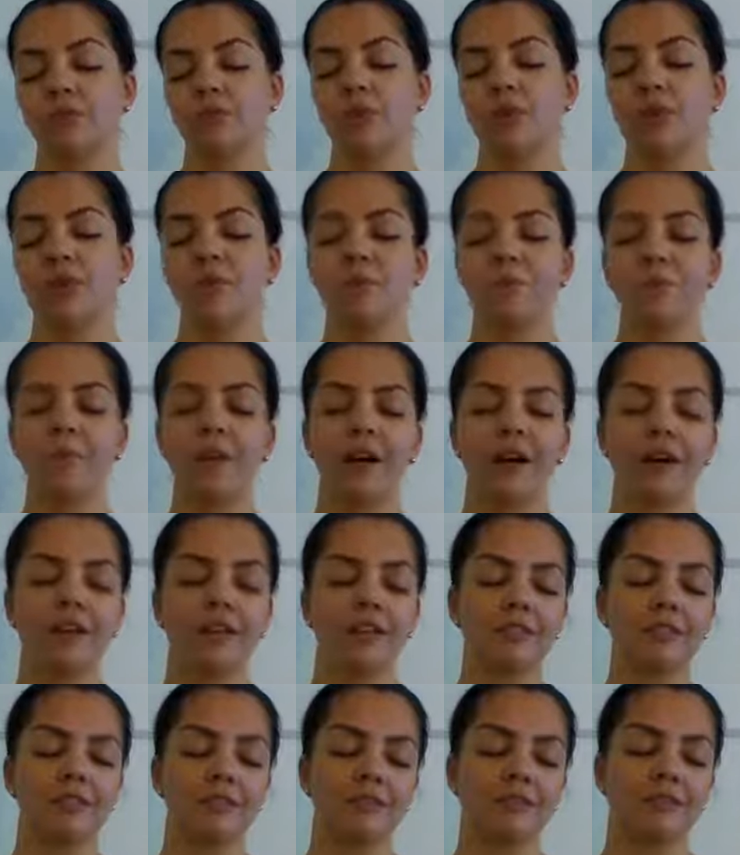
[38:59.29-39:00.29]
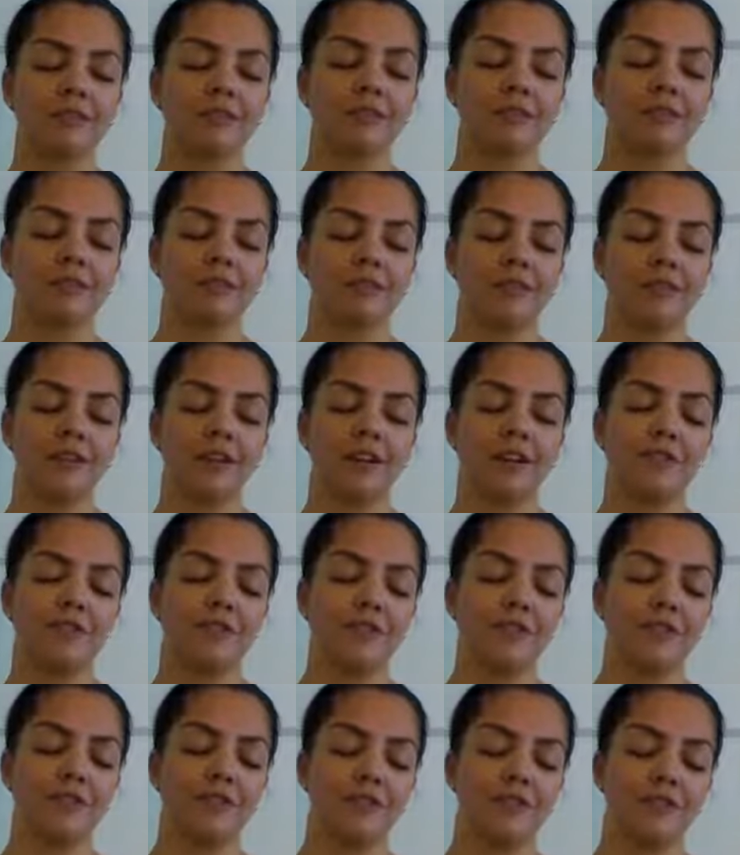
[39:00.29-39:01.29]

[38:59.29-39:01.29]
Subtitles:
one part of your